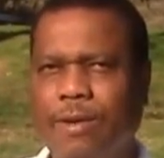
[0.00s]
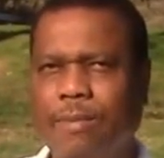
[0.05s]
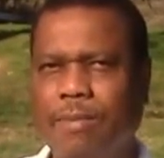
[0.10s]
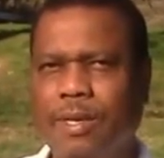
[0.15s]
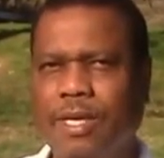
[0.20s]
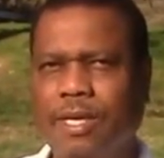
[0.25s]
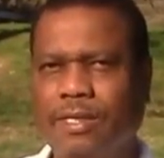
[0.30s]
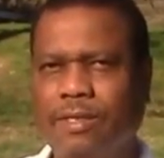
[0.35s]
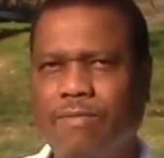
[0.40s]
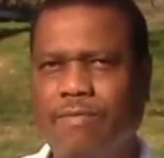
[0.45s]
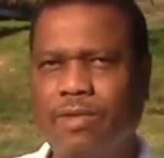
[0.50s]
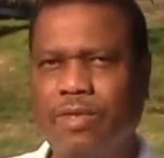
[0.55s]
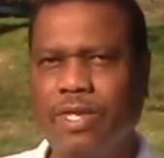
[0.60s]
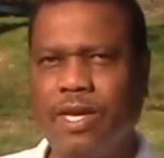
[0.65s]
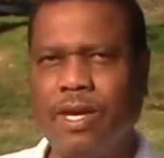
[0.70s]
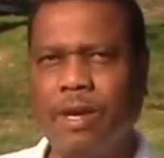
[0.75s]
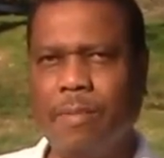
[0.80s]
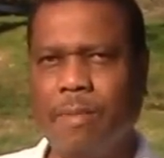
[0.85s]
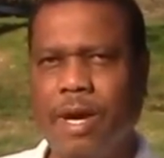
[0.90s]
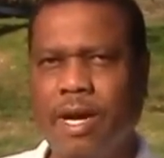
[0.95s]
Because if you
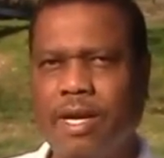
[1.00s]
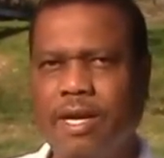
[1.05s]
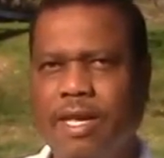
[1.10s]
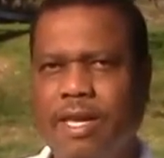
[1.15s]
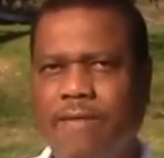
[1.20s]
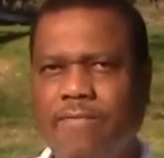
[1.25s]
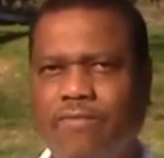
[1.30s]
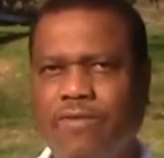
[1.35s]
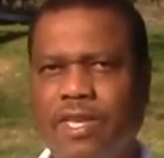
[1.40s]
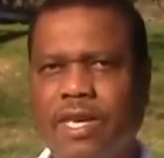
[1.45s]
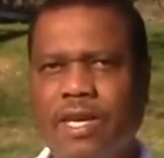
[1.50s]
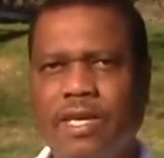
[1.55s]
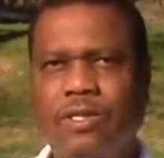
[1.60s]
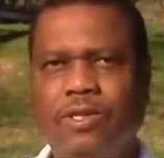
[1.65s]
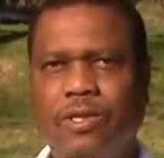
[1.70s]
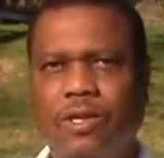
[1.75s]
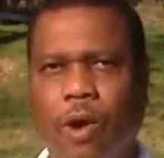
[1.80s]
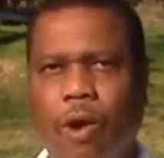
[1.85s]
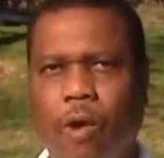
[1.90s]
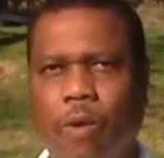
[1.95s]
think about it, if things
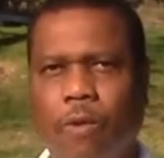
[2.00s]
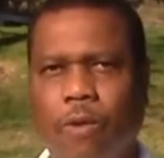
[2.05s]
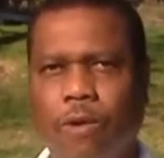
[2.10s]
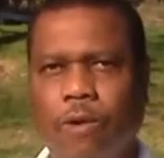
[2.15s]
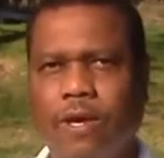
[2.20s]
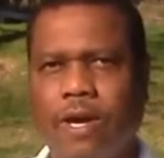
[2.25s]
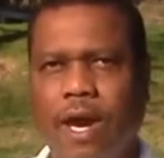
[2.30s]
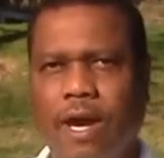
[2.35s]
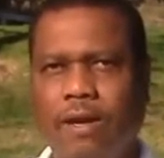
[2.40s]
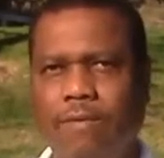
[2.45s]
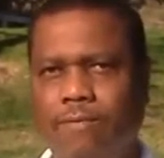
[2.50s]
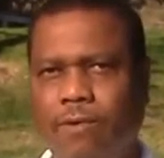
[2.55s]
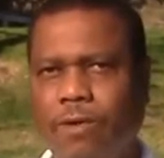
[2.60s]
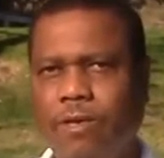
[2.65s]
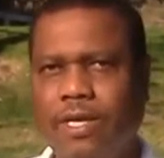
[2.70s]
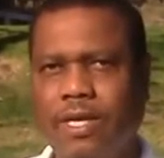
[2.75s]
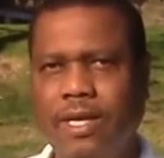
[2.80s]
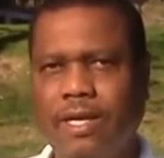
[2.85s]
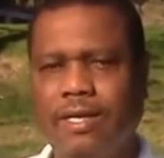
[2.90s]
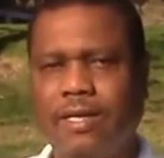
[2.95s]
don't work out, if your
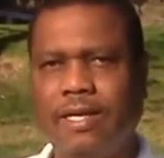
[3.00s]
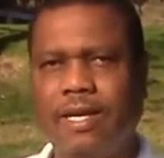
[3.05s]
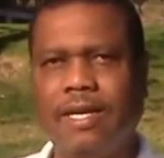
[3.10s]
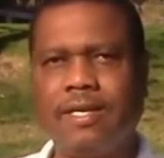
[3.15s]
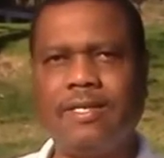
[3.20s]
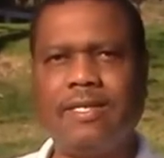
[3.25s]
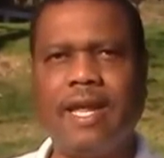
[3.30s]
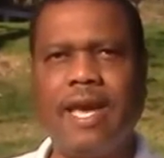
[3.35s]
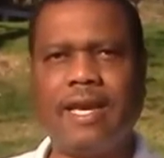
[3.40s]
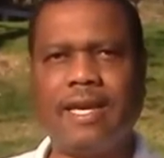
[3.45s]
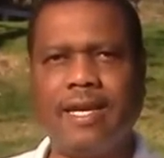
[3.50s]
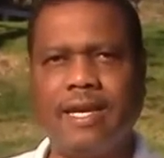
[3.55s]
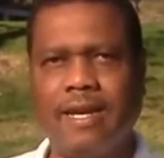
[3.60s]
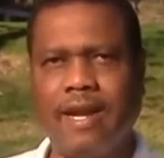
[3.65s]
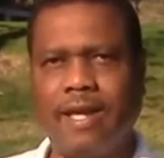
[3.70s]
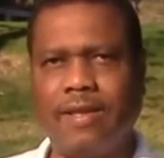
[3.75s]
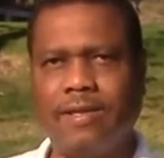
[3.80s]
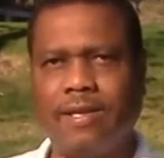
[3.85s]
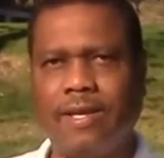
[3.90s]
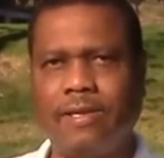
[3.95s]
kid does not get an
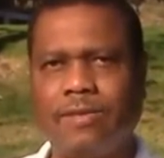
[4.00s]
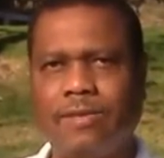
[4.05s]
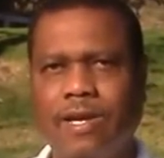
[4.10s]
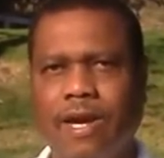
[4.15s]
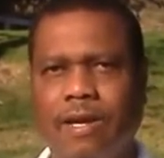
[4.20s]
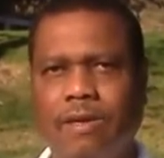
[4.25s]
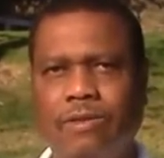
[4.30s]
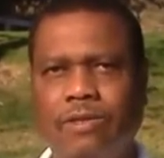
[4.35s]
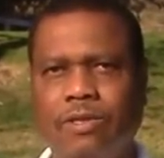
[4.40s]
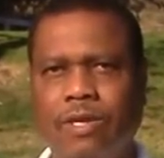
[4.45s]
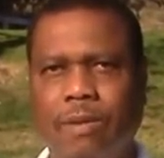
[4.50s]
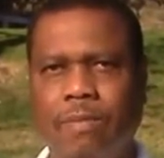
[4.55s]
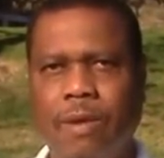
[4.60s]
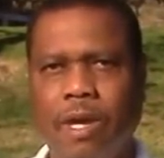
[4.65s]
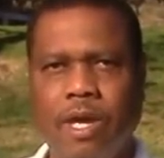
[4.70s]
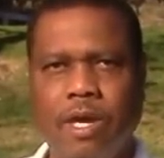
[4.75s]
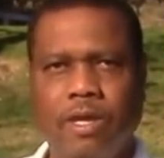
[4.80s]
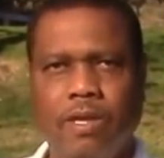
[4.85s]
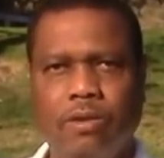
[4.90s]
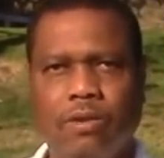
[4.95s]
athletic scholarship,
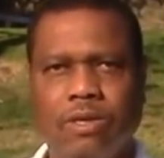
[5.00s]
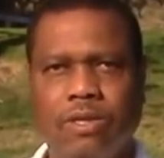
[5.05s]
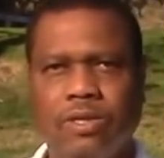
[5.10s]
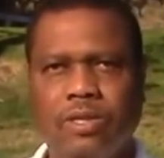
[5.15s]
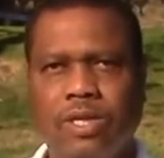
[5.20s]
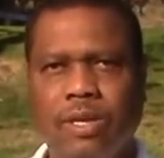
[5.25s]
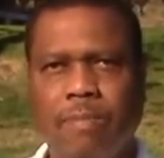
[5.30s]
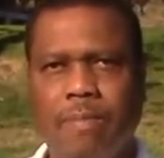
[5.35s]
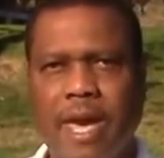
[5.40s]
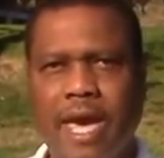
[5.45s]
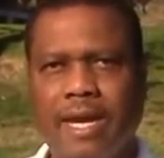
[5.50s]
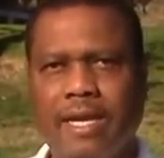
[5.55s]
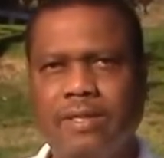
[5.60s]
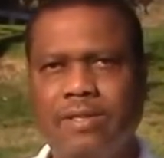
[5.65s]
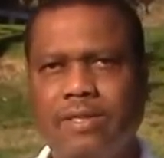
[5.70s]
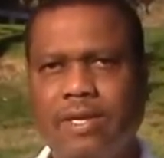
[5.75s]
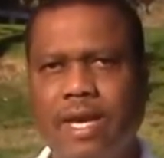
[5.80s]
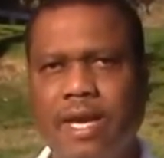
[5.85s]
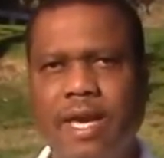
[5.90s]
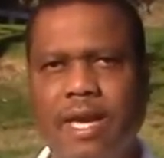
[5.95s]
you can sit back and
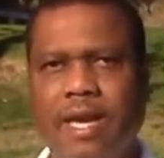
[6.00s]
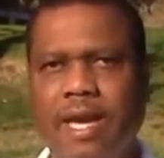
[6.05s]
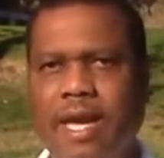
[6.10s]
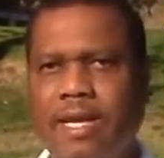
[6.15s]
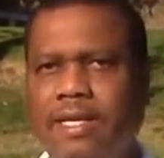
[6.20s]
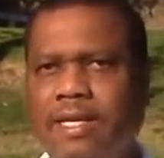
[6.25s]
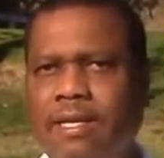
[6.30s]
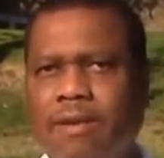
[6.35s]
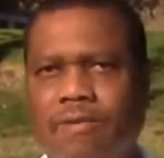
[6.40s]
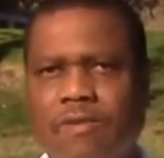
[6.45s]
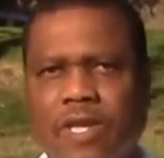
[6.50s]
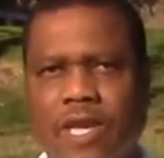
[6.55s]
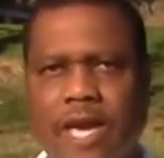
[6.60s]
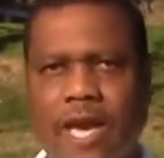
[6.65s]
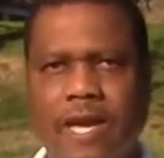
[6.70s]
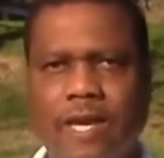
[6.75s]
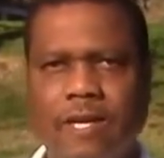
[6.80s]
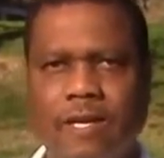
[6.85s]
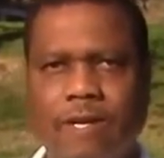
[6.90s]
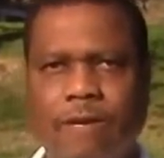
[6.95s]
say, hey, I did everything
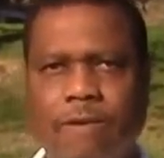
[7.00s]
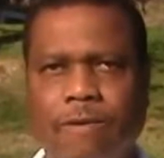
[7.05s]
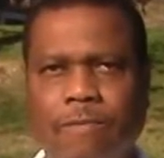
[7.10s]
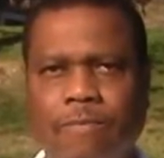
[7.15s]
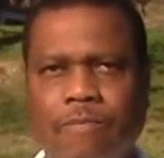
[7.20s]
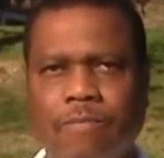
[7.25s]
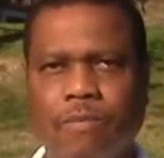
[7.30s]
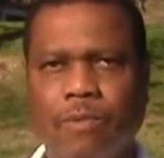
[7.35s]
I could do.